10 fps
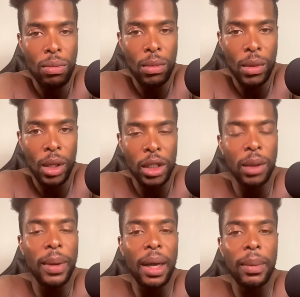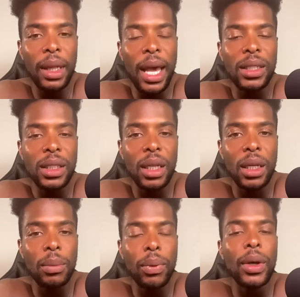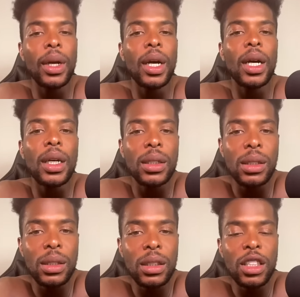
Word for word: might be light skinned and pretty to us.